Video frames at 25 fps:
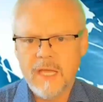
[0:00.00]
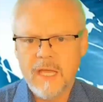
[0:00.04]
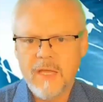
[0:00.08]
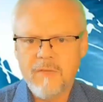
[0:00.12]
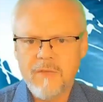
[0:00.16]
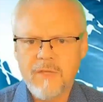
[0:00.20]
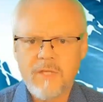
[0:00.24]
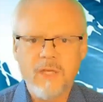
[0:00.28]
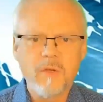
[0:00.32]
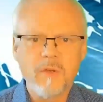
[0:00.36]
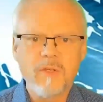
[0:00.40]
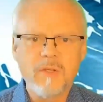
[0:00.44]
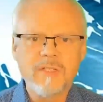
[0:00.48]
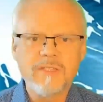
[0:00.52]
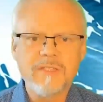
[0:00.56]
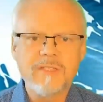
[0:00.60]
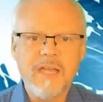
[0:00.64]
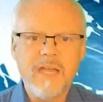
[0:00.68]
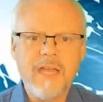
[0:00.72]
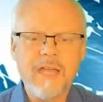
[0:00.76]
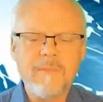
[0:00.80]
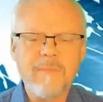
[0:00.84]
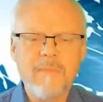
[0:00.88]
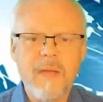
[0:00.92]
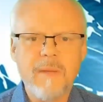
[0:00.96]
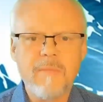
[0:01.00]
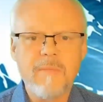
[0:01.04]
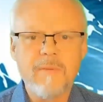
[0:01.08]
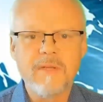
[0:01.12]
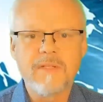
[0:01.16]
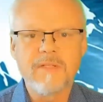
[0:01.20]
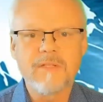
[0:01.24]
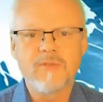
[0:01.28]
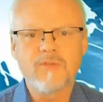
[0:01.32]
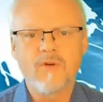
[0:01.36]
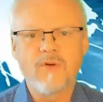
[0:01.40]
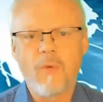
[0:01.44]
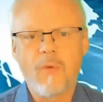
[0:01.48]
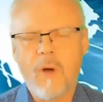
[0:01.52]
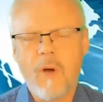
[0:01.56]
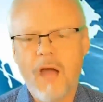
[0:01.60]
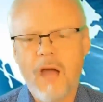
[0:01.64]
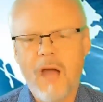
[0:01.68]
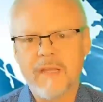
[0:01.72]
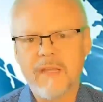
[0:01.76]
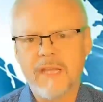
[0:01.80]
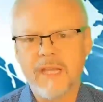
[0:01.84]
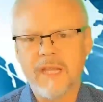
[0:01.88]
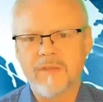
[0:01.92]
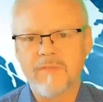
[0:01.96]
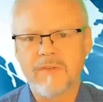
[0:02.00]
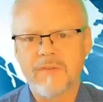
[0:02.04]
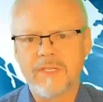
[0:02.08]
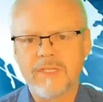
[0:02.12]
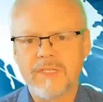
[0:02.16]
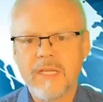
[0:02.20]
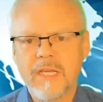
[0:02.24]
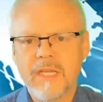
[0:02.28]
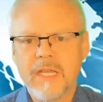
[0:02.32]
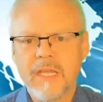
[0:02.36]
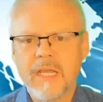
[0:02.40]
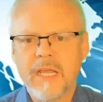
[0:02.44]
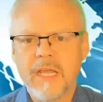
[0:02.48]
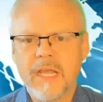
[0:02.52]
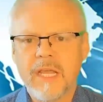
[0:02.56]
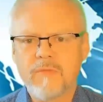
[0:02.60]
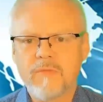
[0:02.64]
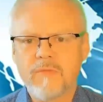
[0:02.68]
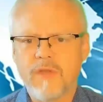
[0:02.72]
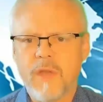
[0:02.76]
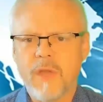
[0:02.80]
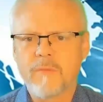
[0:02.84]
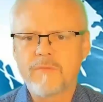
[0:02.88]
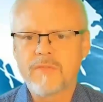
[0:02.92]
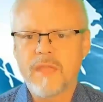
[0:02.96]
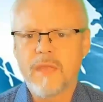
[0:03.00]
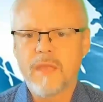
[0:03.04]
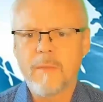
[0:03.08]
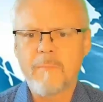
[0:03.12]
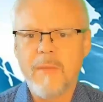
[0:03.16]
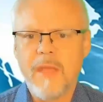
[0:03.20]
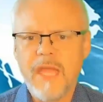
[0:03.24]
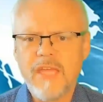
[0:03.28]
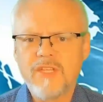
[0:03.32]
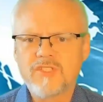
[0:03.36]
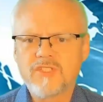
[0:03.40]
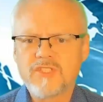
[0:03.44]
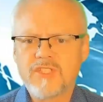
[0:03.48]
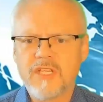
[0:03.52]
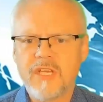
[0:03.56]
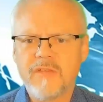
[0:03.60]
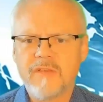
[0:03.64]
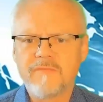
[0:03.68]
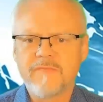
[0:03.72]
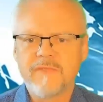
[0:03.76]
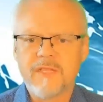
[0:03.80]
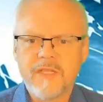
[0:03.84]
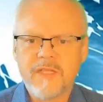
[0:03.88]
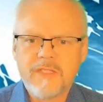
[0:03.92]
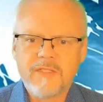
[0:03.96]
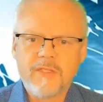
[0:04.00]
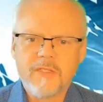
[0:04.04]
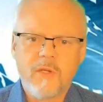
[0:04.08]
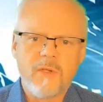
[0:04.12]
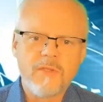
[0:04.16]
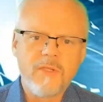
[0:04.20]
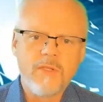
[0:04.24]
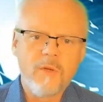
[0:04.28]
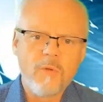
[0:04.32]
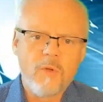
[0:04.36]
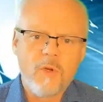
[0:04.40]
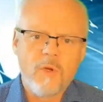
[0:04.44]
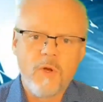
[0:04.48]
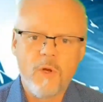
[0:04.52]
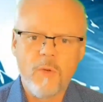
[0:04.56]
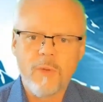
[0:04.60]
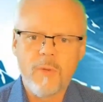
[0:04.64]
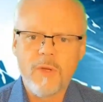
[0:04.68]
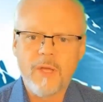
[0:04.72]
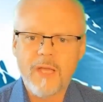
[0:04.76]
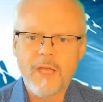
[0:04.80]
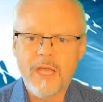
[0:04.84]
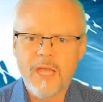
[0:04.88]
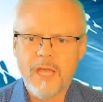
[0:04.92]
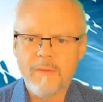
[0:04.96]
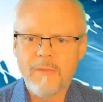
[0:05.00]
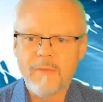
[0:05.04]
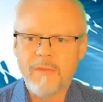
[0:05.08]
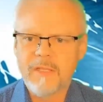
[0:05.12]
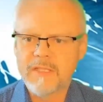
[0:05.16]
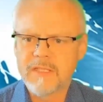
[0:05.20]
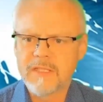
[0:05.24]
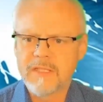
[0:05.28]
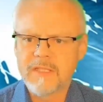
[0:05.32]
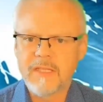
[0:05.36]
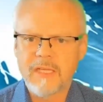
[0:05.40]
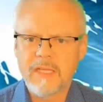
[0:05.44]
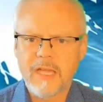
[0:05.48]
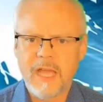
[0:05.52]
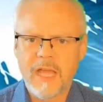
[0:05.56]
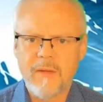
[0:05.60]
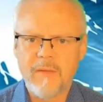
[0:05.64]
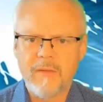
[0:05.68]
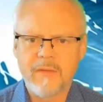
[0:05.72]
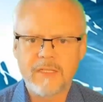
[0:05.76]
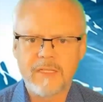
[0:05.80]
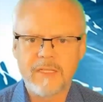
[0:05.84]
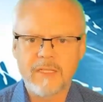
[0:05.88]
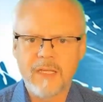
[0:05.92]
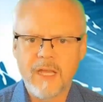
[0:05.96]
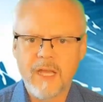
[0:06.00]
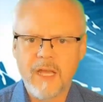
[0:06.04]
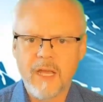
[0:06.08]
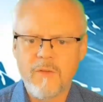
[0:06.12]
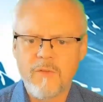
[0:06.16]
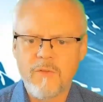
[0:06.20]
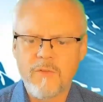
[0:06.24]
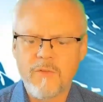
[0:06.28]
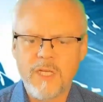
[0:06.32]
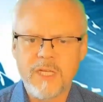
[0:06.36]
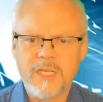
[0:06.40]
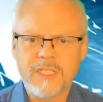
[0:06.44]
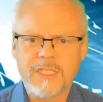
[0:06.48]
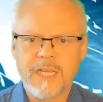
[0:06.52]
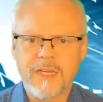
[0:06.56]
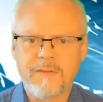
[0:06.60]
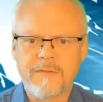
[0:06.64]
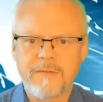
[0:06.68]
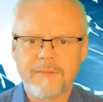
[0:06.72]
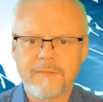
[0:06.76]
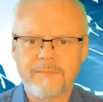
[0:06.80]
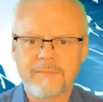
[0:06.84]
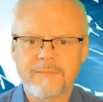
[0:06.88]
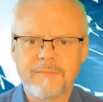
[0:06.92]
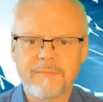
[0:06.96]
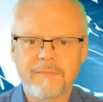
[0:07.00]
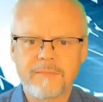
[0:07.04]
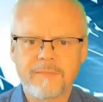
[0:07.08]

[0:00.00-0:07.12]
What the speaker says: If included as either members or partner countries, it would represent a major shift in the socio-economic and political dynamics of the G7.